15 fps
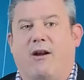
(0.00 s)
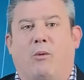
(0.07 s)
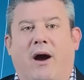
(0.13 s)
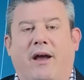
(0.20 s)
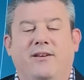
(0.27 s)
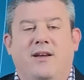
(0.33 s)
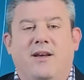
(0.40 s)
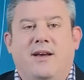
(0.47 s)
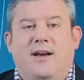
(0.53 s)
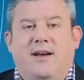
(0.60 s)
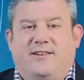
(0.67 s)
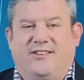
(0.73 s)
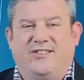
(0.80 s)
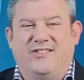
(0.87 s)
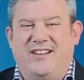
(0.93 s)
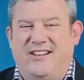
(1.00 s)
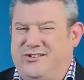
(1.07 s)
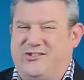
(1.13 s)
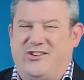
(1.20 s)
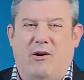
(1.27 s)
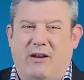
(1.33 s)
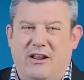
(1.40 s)
one, doesn't
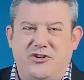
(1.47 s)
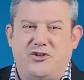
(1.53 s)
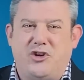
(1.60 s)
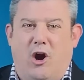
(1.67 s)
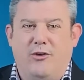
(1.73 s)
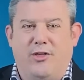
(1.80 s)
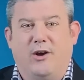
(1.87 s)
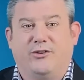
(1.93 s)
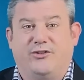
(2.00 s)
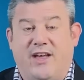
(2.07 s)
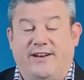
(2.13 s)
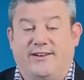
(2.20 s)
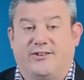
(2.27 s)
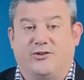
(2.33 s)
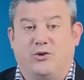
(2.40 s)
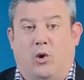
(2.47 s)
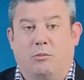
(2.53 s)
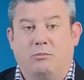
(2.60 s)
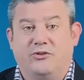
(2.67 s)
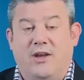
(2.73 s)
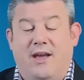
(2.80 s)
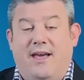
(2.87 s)
necessarily show those
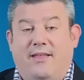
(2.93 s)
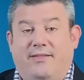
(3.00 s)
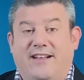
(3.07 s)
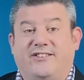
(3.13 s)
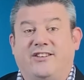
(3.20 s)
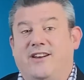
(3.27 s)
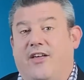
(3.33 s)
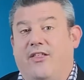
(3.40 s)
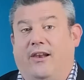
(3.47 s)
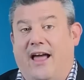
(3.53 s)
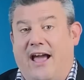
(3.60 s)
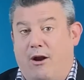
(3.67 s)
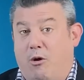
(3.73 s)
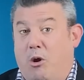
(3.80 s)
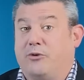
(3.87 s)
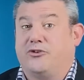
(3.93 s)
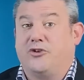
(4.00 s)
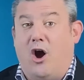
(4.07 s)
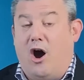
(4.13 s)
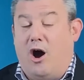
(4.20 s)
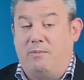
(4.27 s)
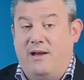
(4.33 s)
thunderstorms. That's another layer on
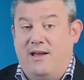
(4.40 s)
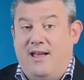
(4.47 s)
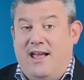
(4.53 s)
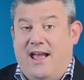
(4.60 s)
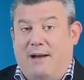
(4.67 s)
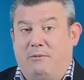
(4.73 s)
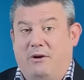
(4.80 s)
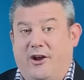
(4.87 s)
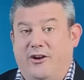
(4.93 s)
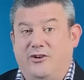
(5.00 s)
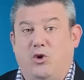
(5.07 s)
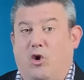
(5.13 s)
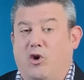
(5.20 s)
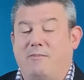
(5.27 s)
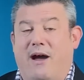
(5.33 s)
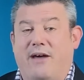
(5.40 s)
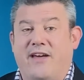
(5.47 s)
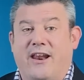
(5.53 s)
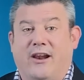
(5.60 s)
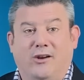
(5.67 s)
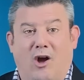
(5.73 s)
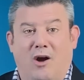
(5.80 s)
top. And we're gonna talk about
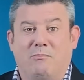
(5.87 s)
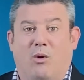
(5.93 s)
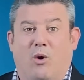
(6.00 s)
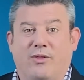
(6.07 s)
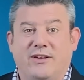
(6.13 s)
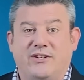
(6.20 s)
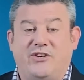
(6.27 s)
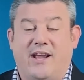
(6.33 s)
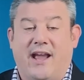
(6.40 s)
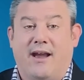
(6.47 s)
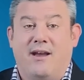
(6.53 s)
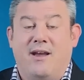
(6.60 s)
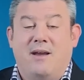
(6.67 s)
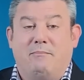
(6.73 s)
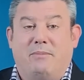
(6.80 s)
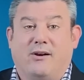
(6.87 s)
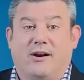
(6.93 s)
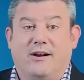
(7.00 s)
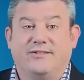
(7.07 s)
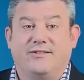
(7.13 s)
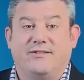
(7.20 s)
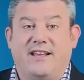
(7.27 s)
that a lot more this year
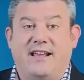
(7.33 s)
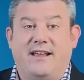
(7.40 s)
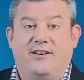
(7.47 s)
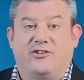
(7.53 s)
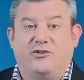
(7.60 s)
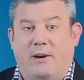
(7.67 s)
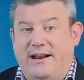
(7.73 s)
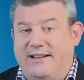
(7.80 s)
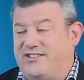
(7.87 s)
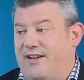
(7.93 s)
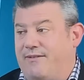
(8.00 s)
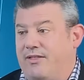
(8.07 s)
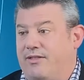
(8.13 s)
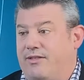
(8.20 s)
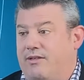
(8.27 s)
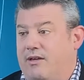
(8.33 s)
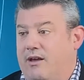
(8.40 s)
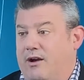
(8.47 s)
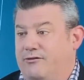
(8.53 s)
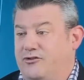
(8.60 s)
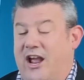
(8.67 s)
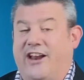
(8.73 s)
because the 27th
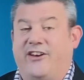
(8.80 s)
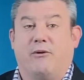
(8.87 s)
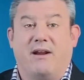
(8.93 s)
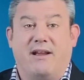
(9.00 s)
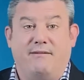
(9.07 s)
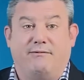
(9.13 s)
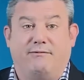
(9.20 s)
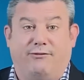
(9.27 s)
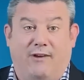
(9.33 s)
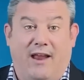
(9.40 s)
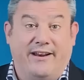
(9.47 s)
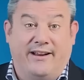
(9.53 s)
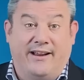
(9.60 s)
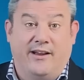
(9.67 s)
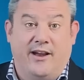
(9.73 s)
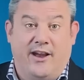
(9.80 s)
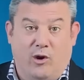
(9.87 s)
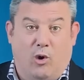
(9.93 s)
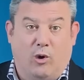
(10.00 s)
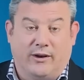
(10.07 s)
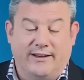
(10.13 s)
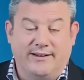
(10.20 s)
of January flooding in
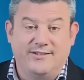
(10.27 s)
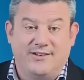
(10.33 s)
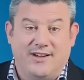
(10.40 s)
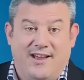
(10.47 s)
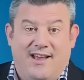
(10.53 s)
Auckland